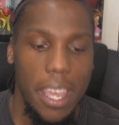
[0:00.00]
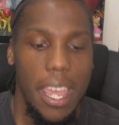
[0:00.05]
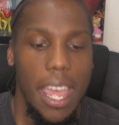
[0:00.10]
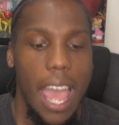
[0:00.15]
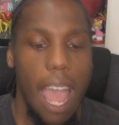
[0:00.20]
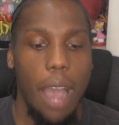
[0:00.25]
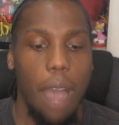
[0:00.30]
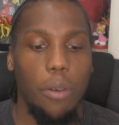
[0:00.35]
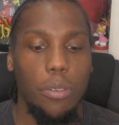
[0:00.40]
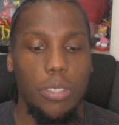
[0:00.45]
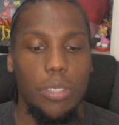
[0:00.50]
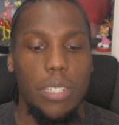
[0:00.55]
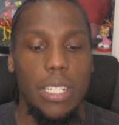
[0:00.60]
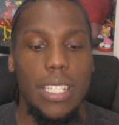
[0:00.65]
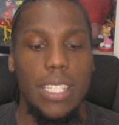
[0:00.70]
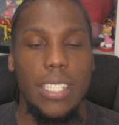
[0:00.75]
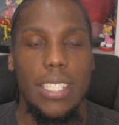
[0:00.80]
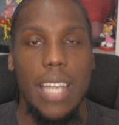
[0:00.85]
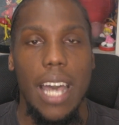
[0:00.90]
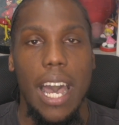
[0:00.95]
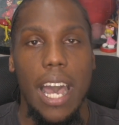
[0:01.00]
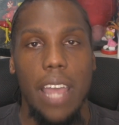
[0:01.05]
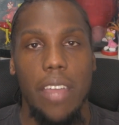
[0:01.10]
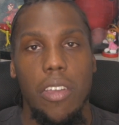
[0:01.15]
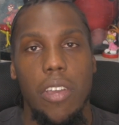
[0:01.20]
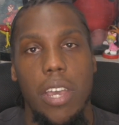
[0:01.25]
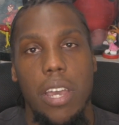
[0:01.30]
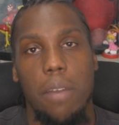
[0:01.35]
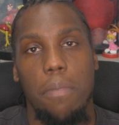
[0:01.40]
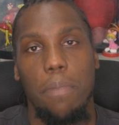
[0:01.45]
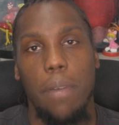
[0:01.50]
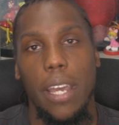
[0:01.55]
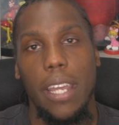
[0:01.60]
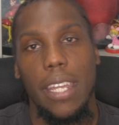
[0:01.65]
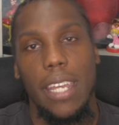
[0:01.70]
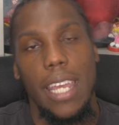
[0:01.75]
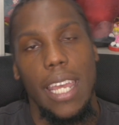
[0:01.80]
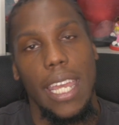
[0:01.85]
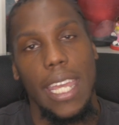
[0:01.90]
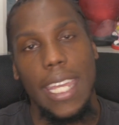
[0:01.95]
I was on his side, but
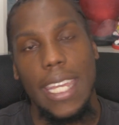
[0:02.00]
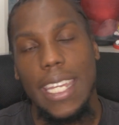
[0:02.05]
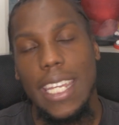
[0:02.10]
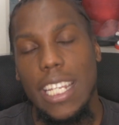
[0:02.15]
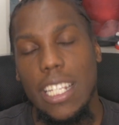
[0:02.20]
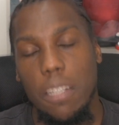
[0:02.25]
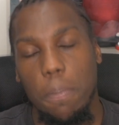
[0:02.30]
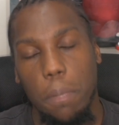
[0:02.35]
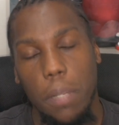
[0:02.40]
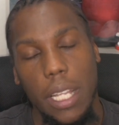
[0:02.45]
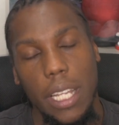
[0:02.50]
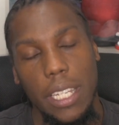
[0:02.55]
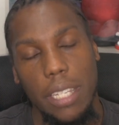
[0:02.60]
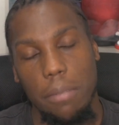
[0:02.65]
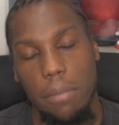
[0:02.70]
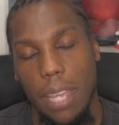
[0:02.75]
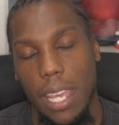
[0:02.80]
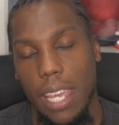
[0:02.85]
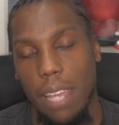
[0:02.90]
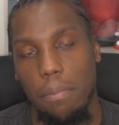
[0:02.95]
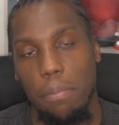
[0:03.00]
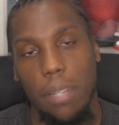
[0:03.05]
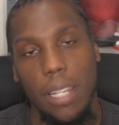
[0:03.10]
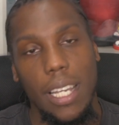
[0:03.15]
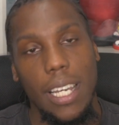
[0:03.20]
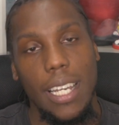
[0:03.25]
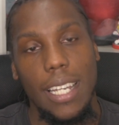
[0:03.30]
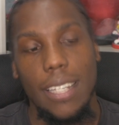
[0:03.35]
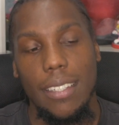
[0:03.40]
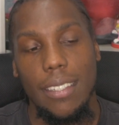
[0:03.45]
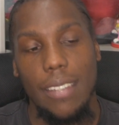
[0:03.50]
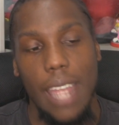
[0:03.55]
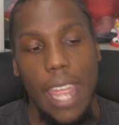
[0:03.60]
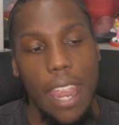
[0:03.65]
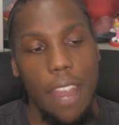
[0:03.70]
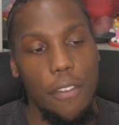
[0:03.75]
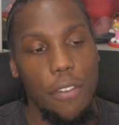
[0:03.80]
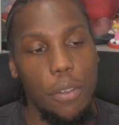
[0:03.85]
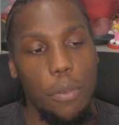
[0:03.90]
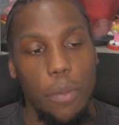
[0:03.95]
it gets bloody, man. Blood
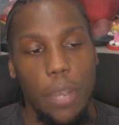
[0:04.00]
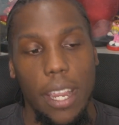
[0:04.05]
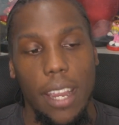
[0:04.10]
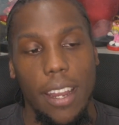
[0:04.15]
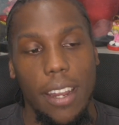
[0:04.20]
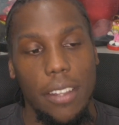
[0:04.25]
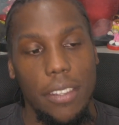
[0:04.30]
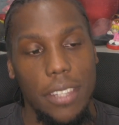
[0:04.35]
everywhere.